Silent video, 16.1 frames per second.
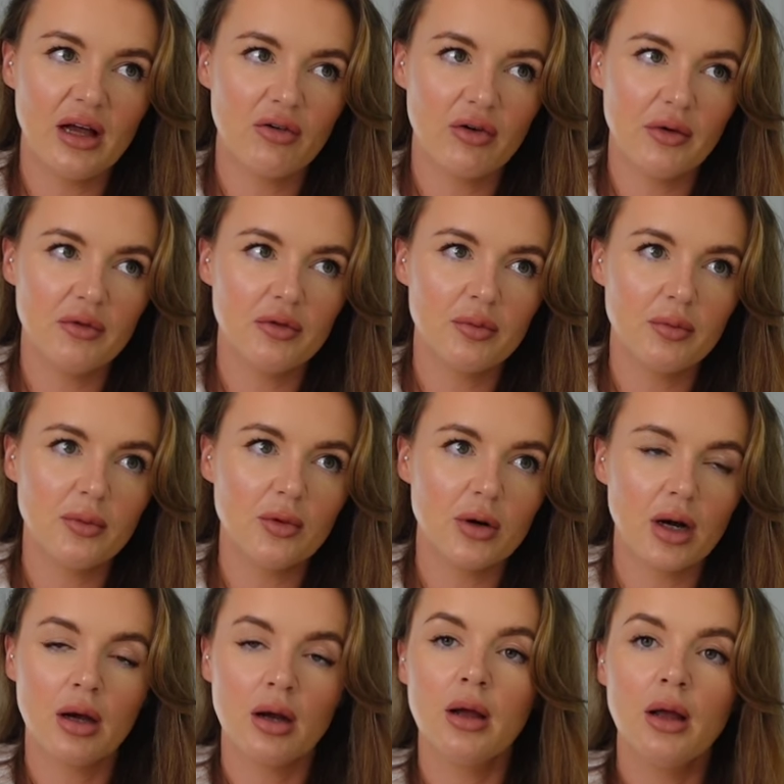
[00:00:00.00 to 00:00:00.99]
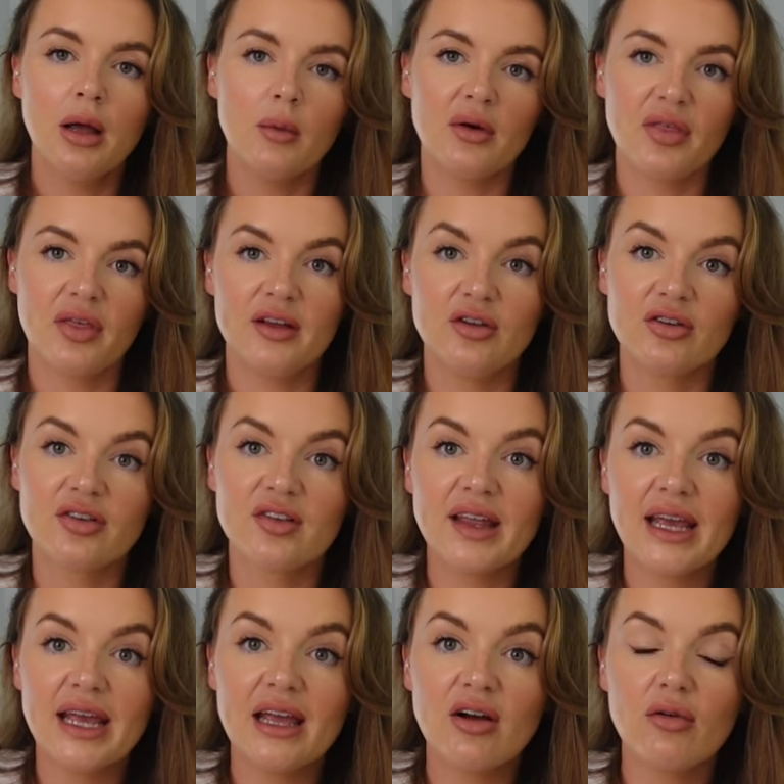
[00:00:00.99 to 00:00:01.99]
around more within your
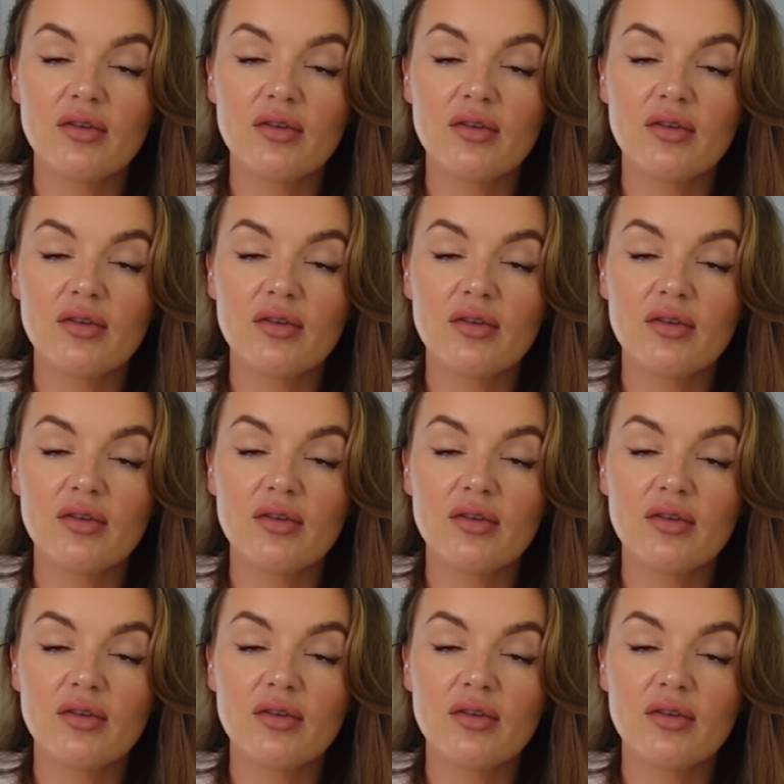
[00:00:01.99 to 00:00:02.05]
state.